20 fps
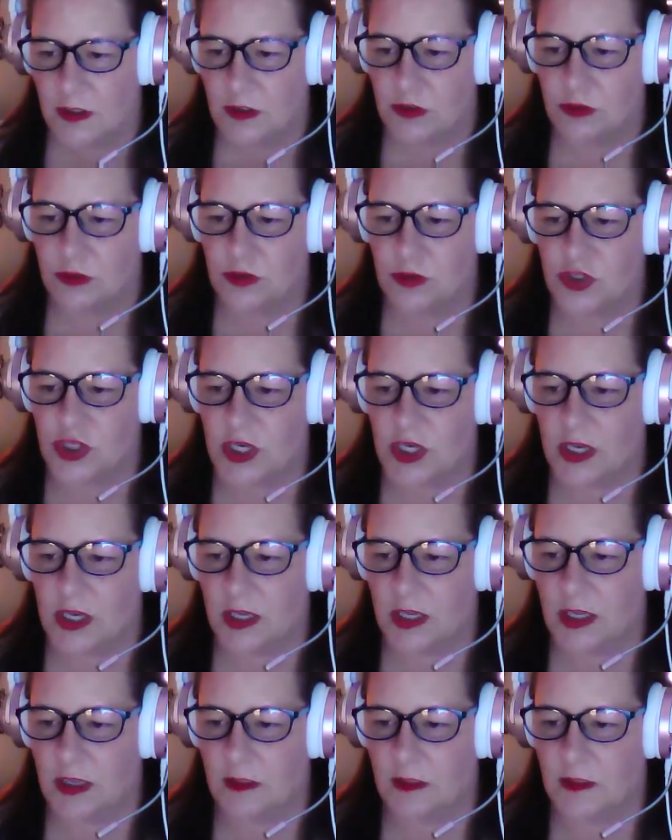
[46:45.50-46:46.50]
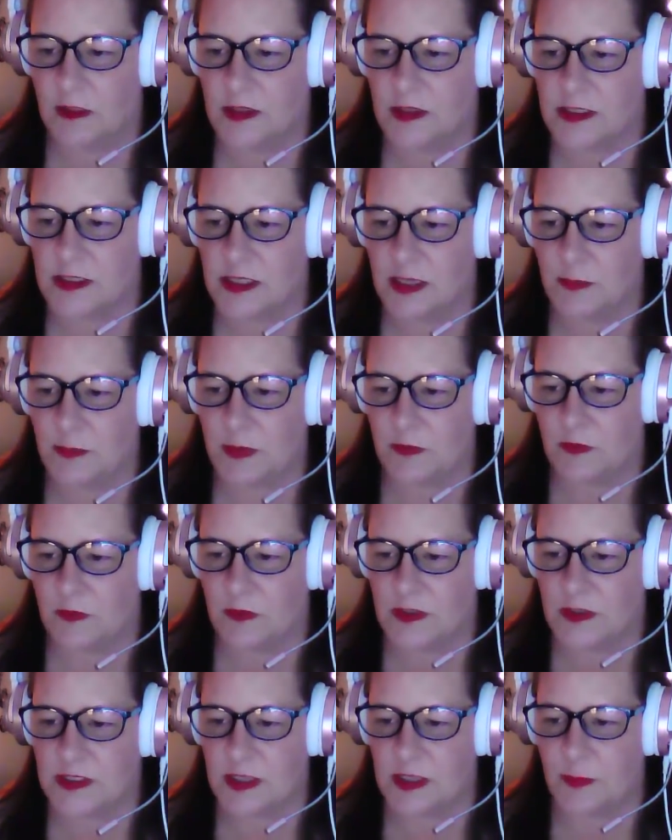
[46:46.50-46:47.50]
Touche. The
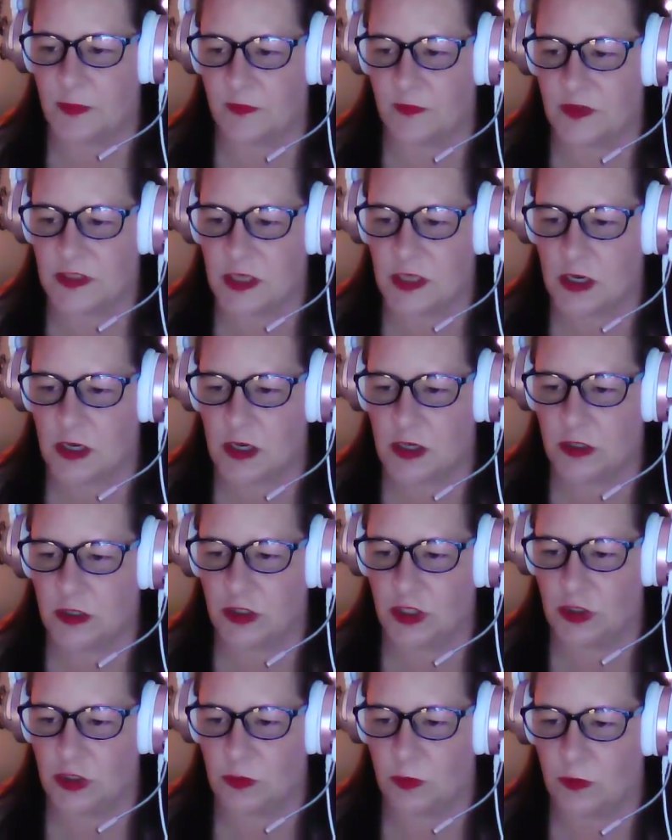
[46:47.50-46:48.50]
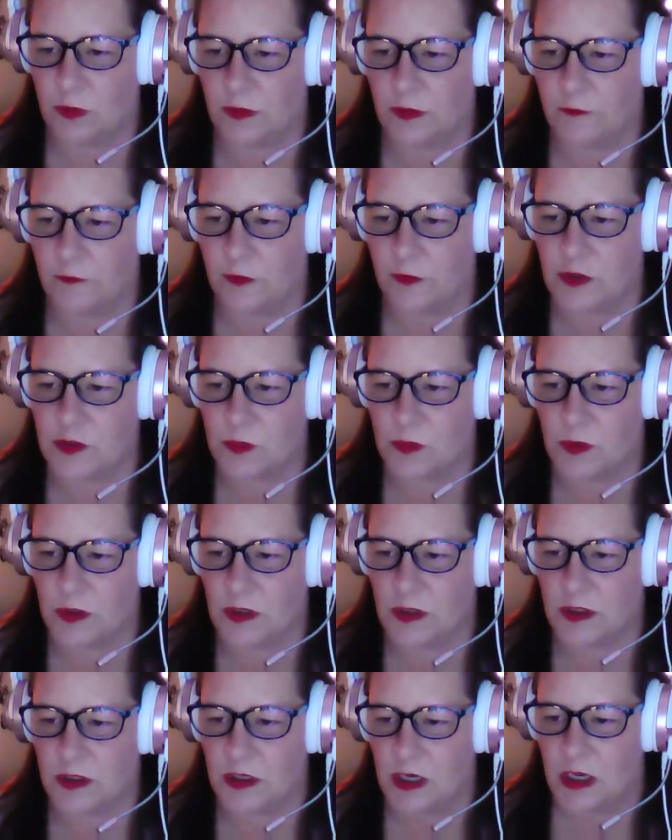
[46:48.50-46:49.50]
slip of the tongue. You were the first
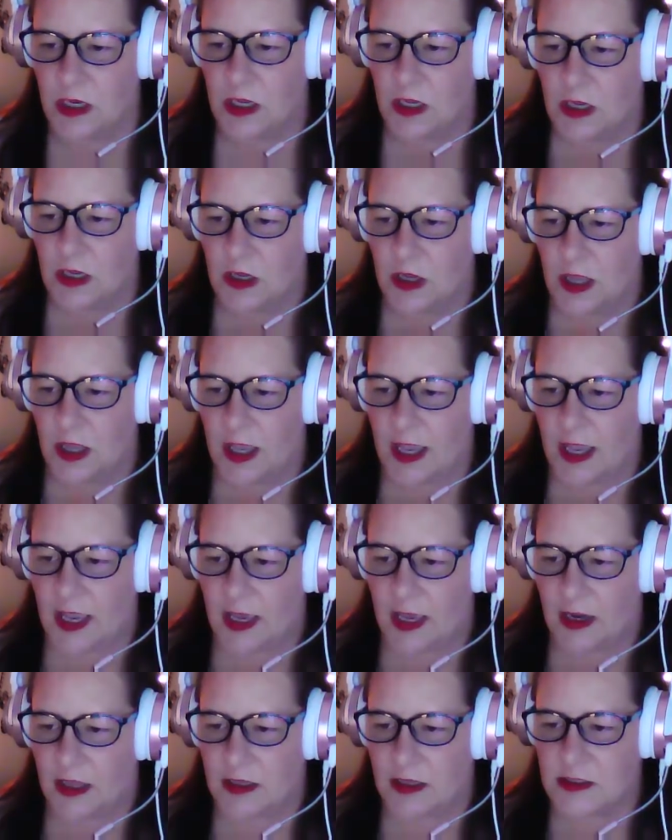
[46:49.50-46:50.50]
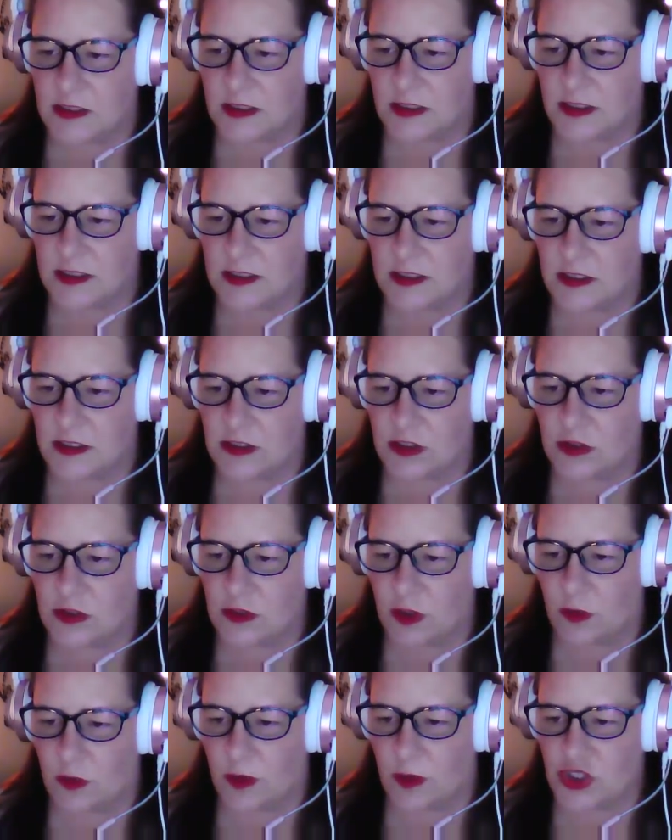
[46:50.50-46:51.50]
one. Had us listen to
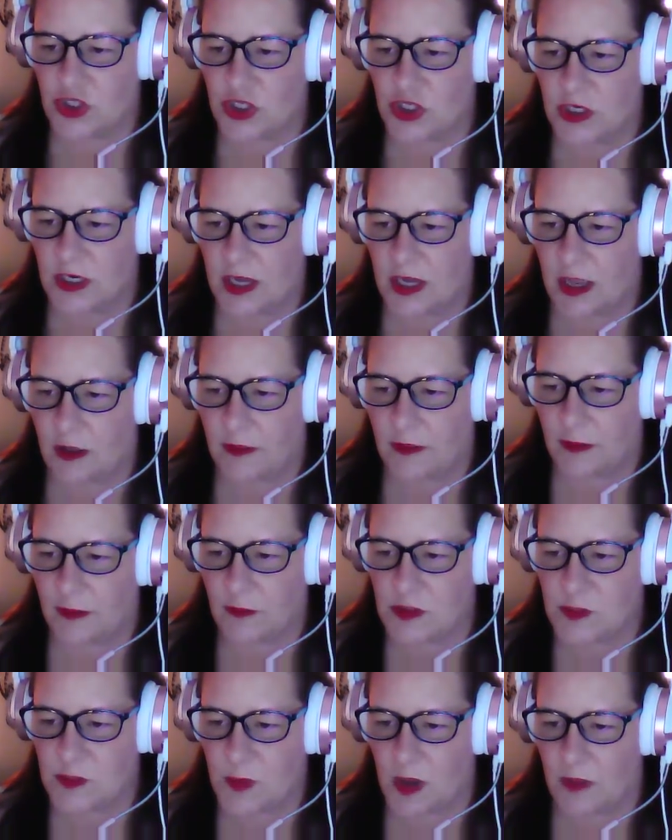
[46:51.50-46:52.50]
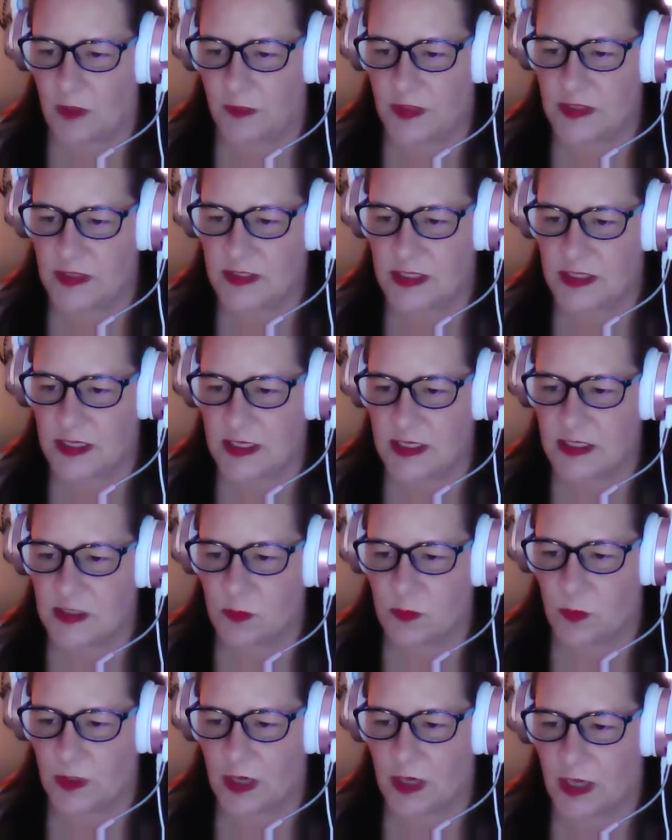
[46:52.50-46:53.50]
the question and how they respond. This is
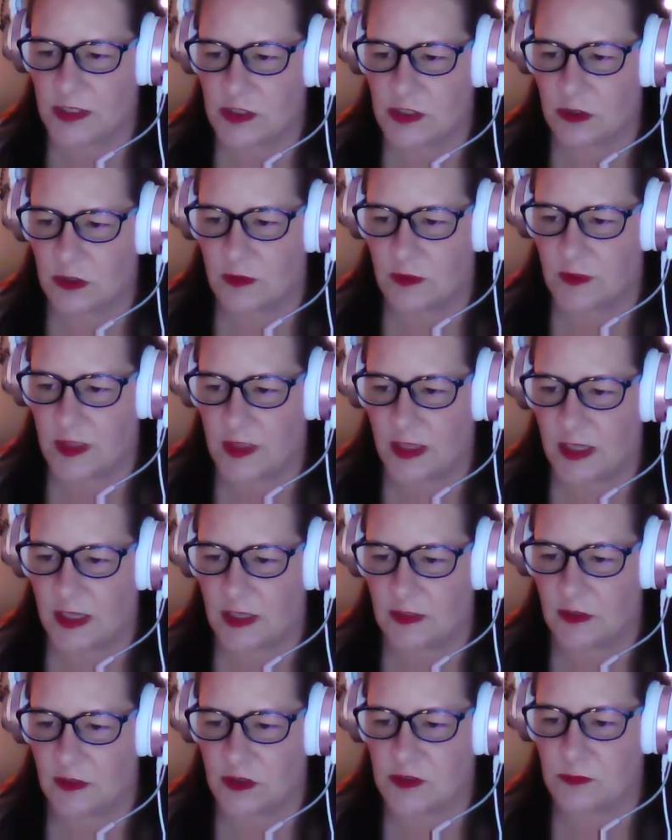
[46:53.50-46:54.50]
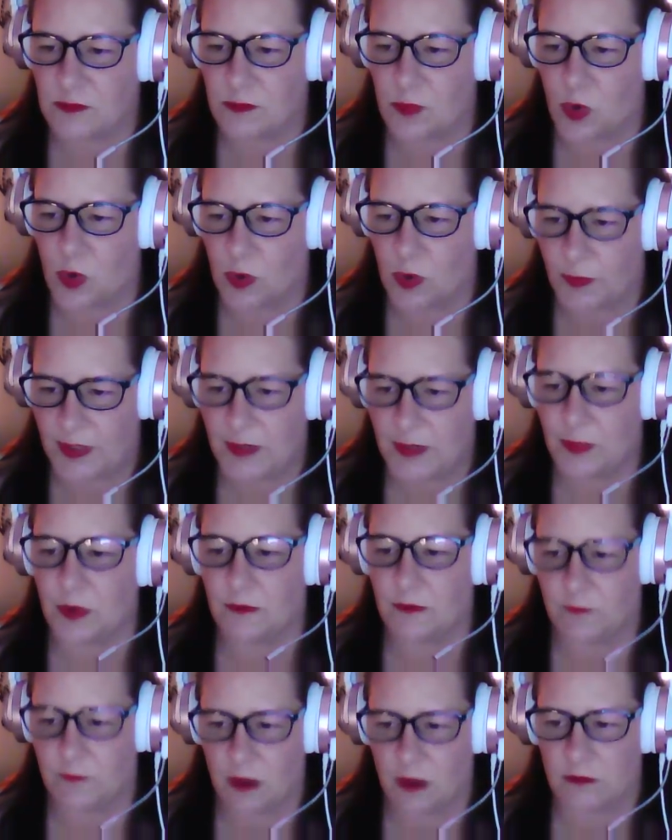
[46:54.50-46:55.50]
when I started thinking there's more people
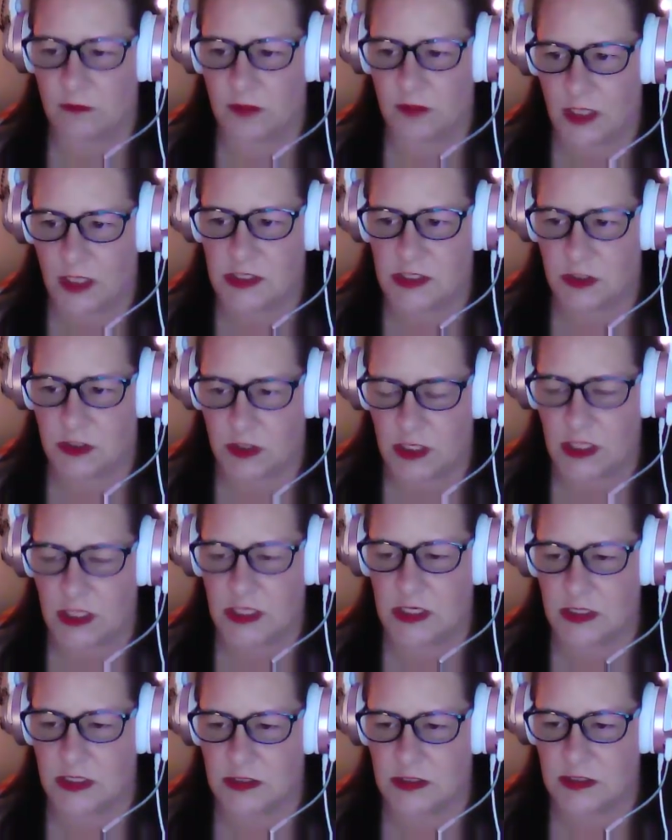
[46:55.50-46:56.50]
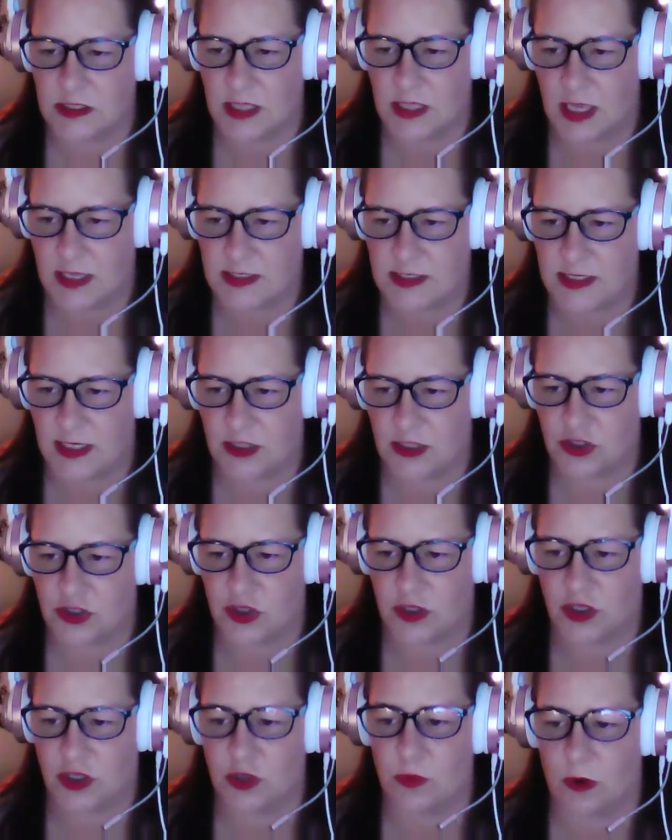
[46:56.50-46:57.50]
involved. Yes, there is. Yes,
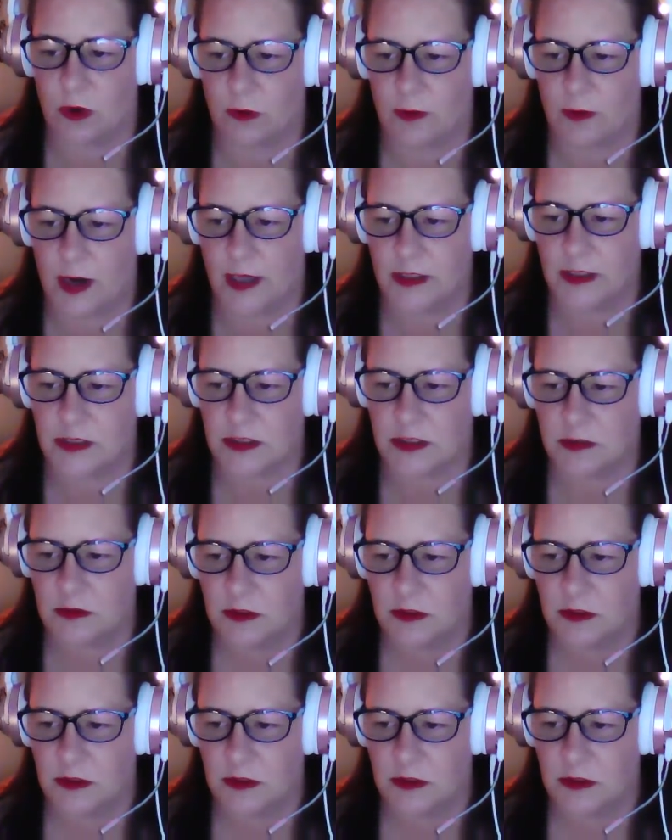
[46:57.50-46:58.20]
Angela, you are right.